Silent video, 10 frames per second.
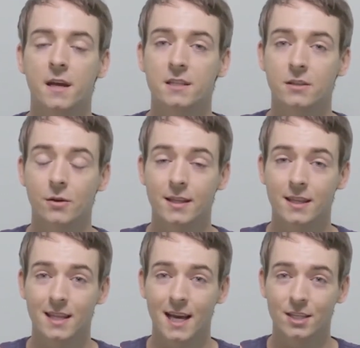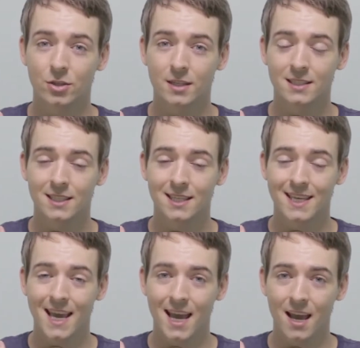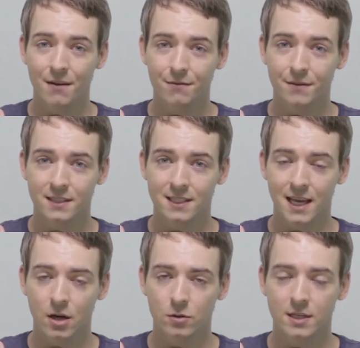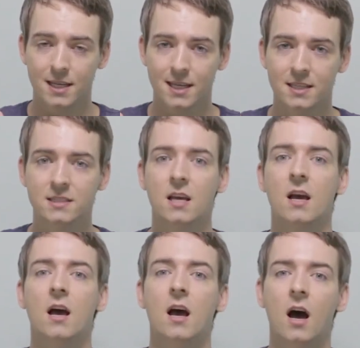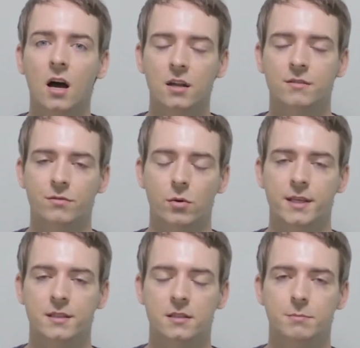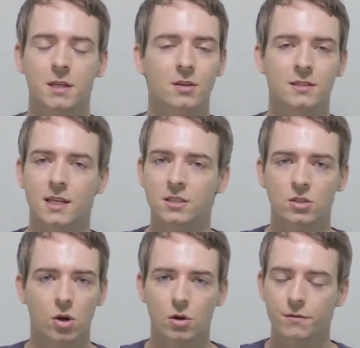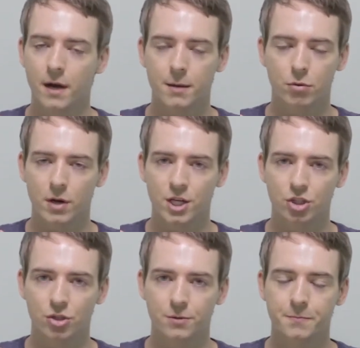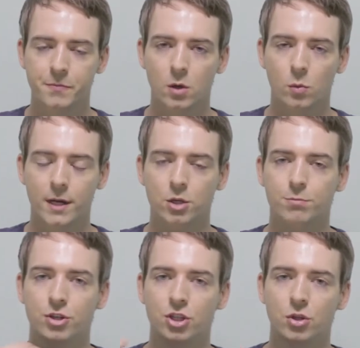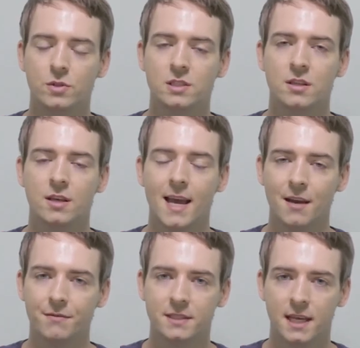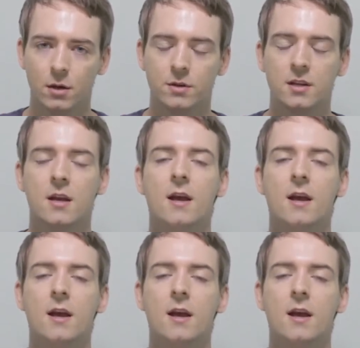So as you can see, the F sound is unvoiced because there's no vibration when you produce the F sound.